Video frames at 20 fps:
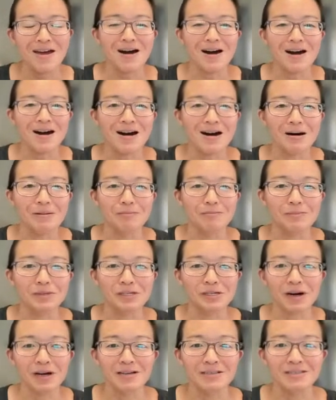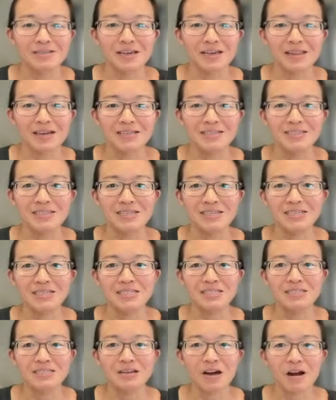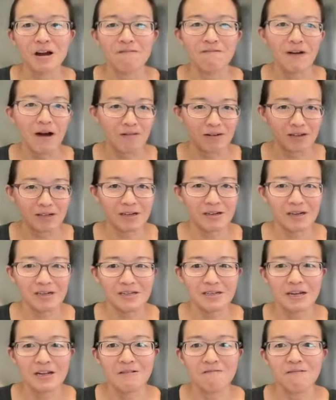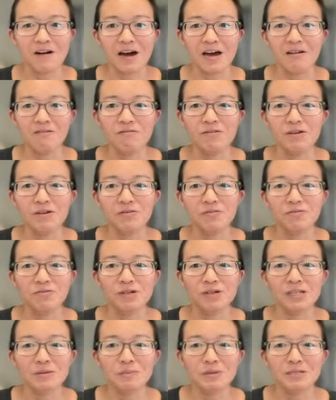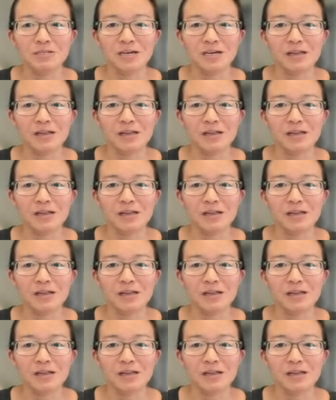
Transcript: I'll say that since our founding in 1985, we've really been